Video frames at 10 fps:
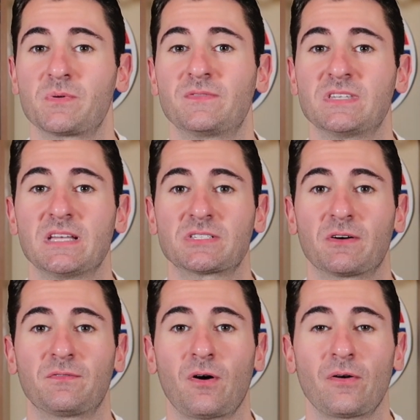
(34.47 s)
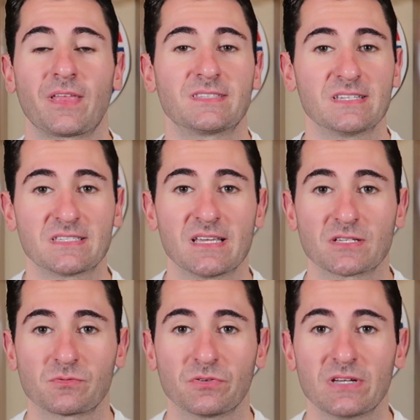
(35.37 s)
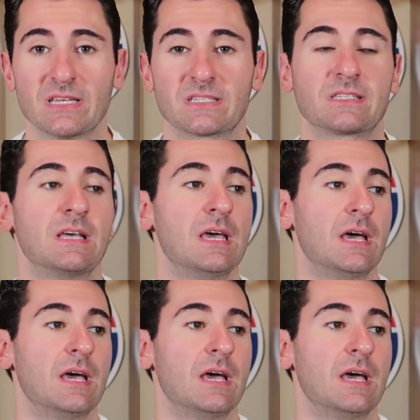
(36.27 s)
we've seen so far that Disney has released.